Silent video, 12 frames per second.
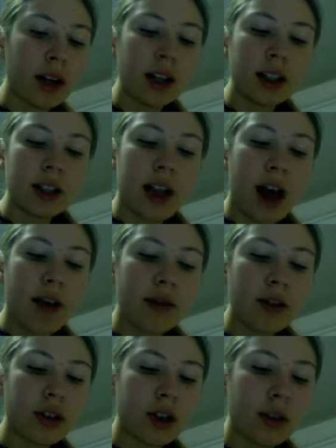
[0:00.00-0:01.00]
is the
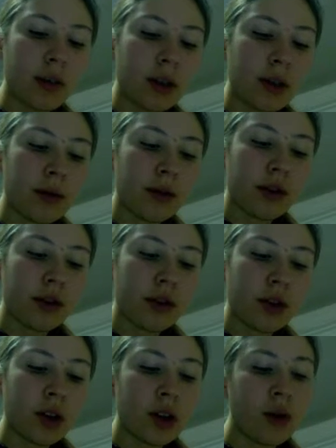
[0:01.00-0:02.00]
average number of
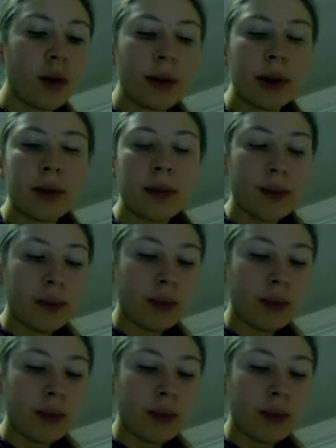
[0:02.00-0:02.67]
children a woman